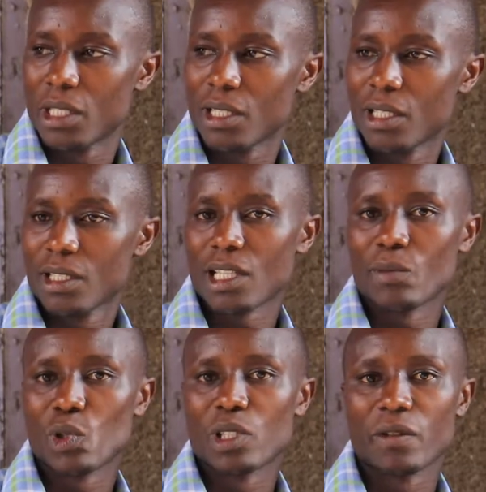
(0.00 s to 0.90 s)
it.
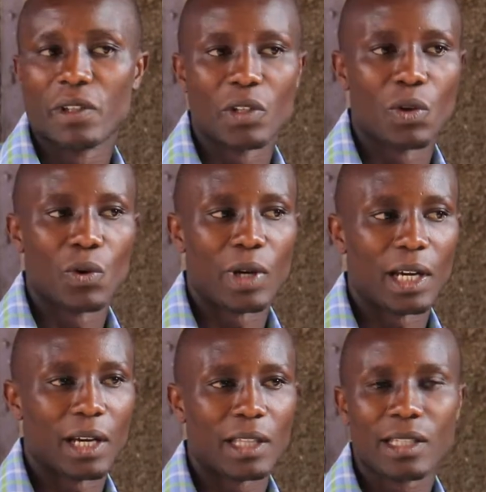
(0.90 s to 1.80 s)
Some don't even know
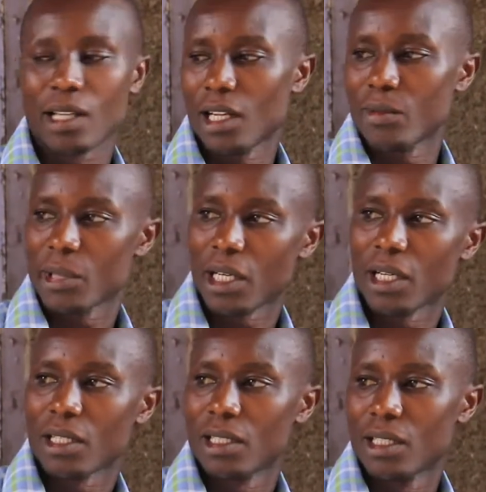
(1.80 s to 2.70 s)
where these slums
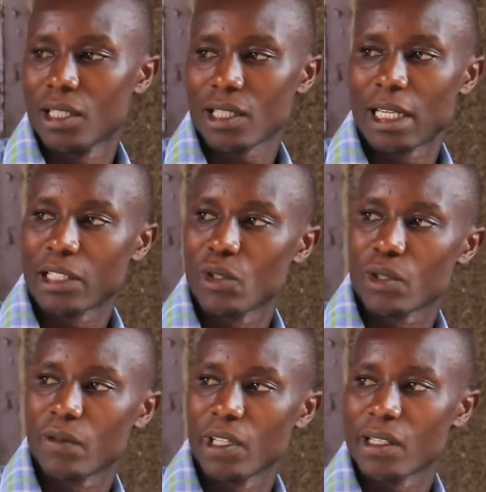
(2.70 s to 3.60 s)
are, just like
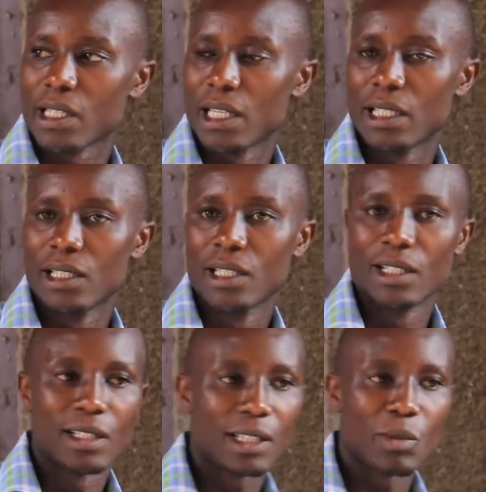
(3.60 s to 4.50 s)
Josephine said.
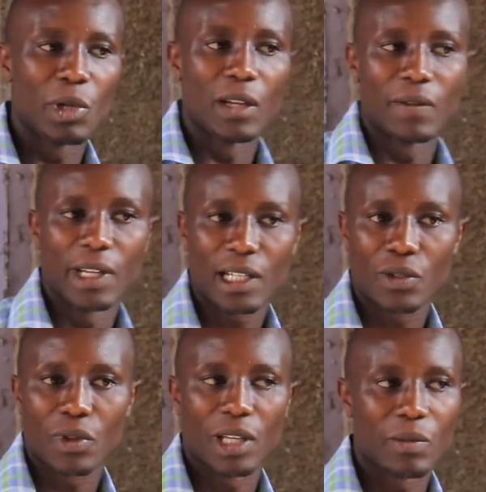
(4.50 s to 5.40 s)
Some live
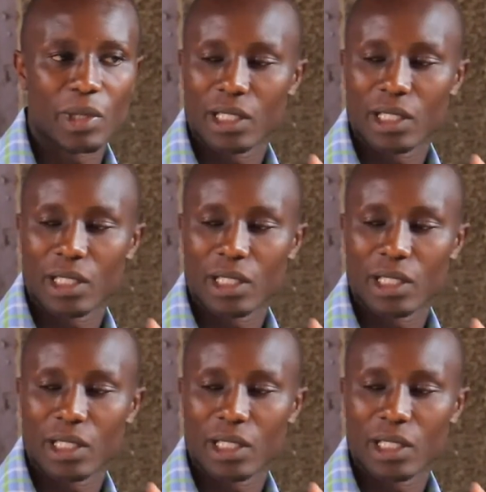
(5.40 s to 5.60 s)
next to them,